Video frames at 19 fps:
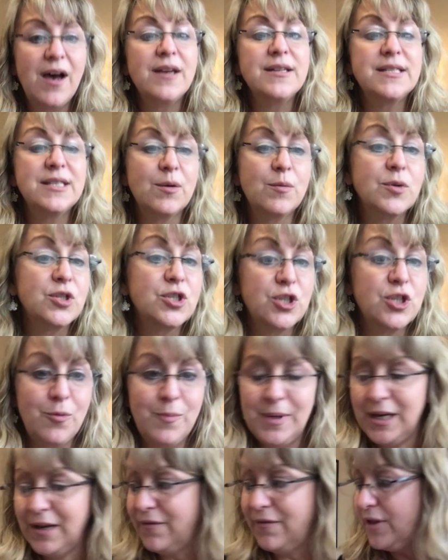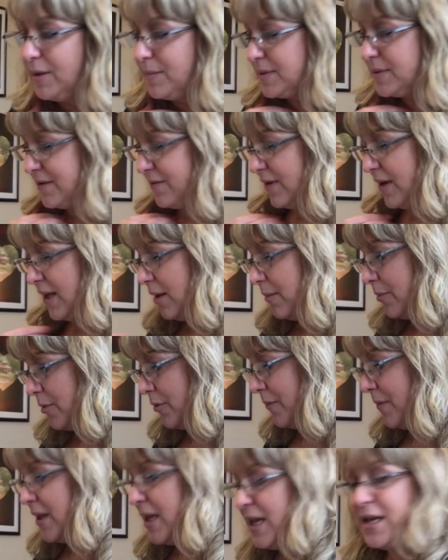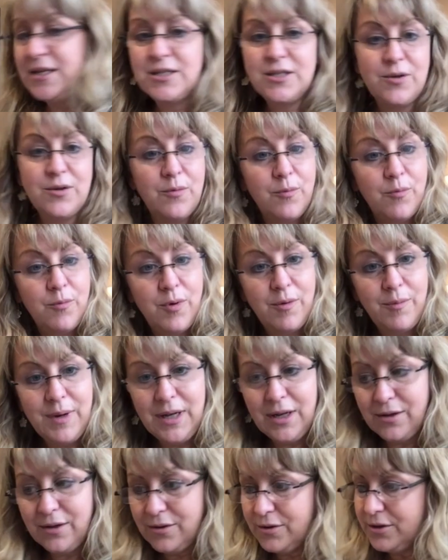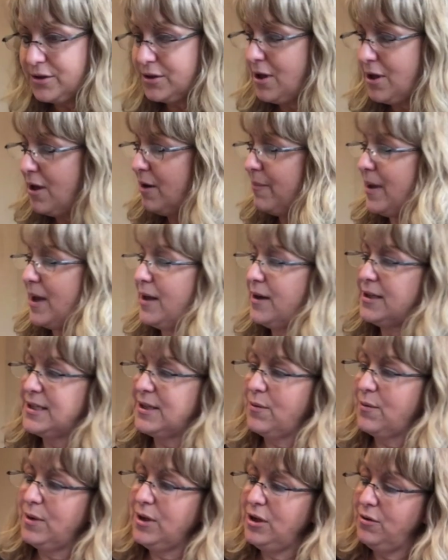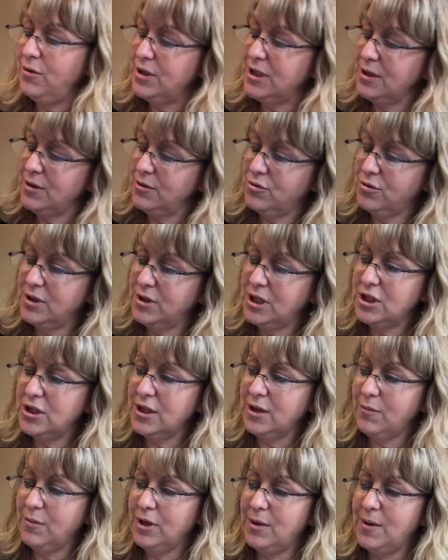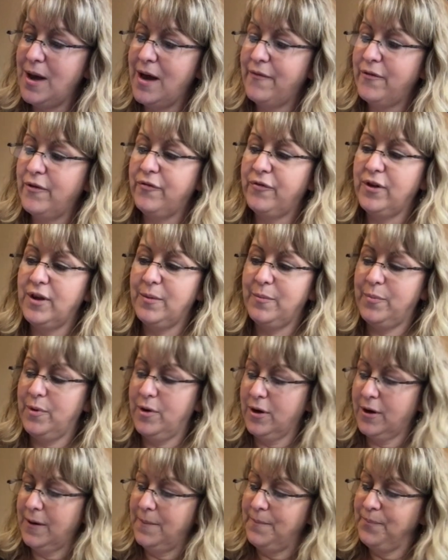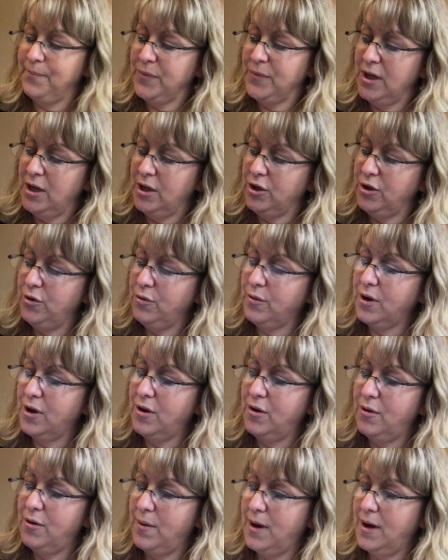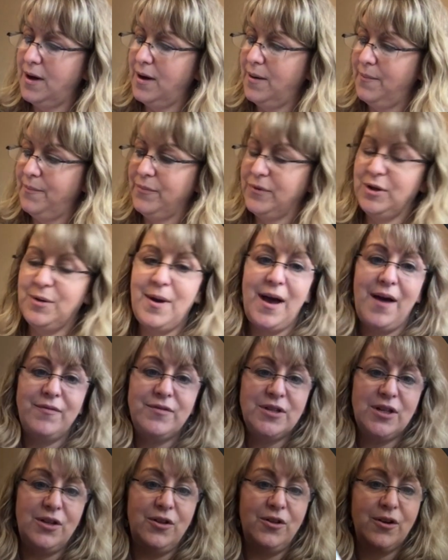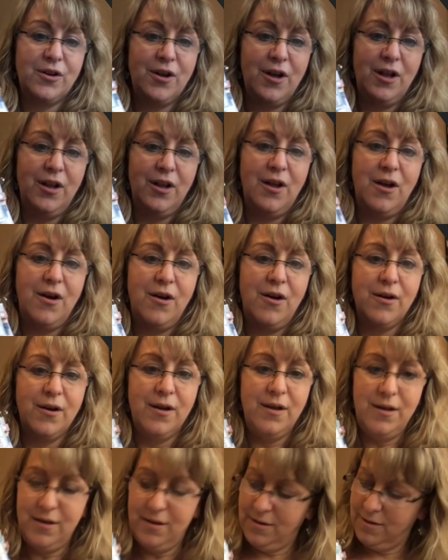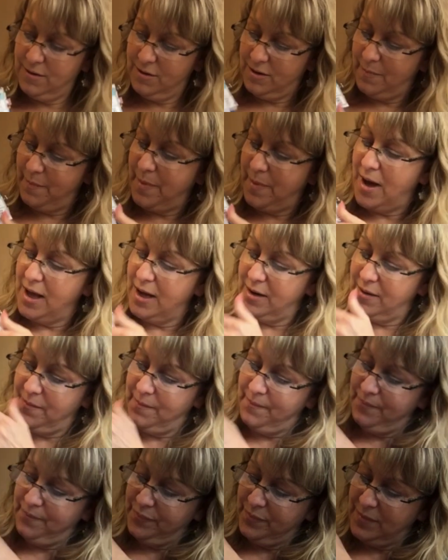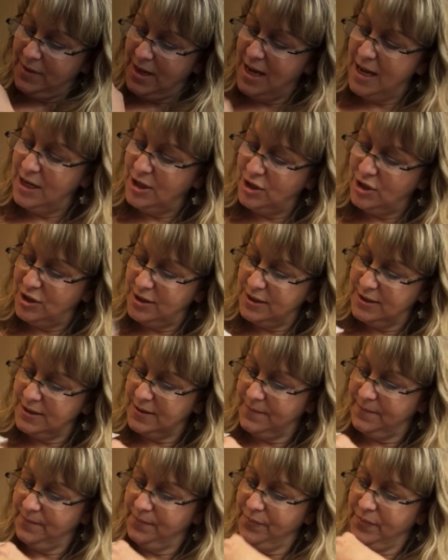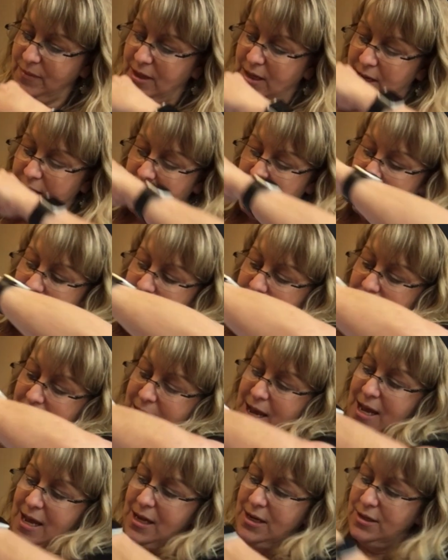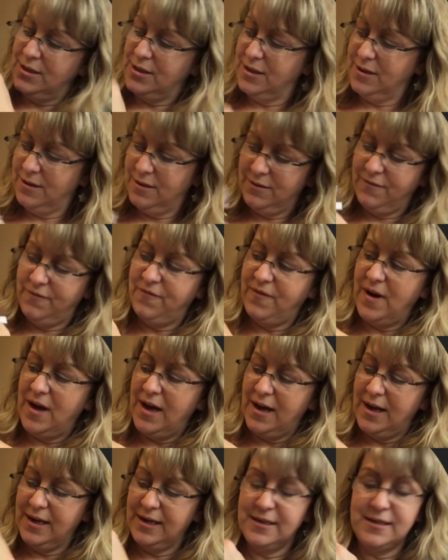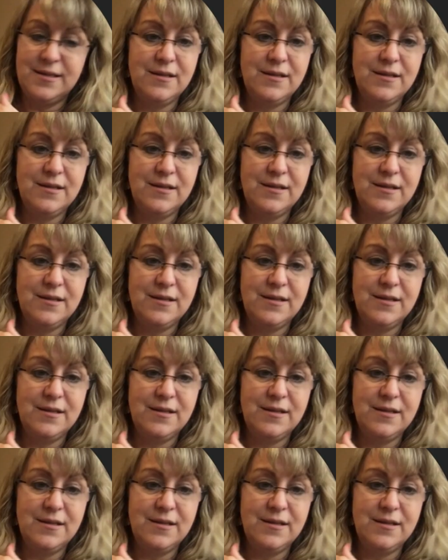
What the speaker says: there were so many flips available. So what we thought about is that when you traditionally when you have a flip book, you go, you have to look along the bottom edges and find